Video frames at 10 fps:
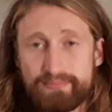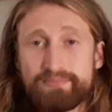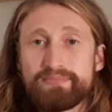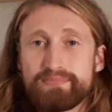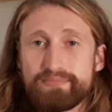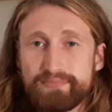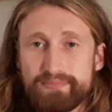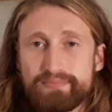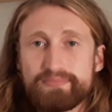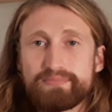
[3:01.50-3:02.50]

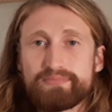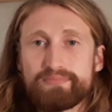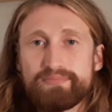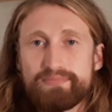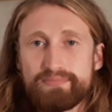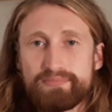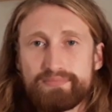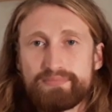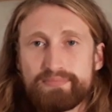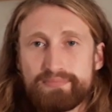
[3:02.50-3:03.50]

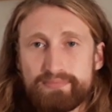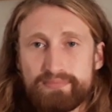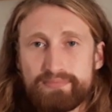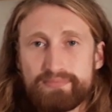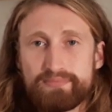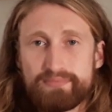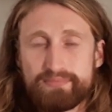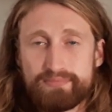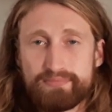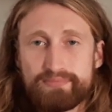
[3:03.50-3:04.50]

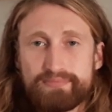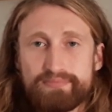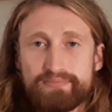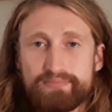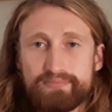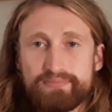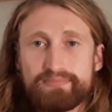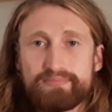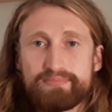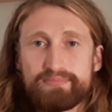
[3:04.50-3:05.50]

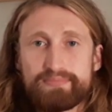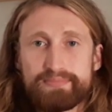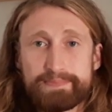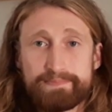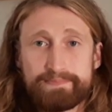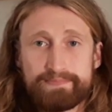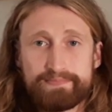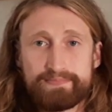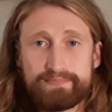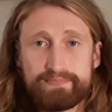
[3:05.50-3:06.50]

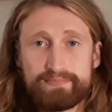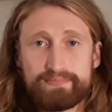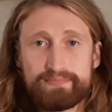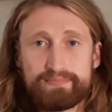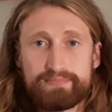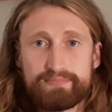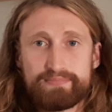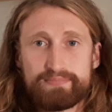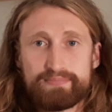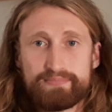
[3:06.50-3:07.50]

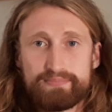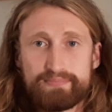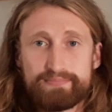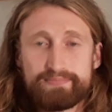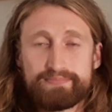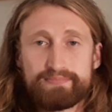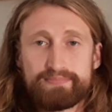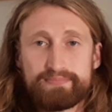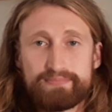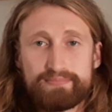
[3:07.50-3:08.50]

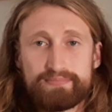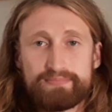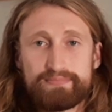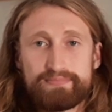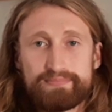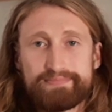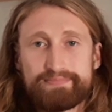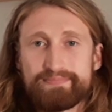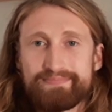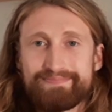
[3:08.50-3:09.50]
[no speech]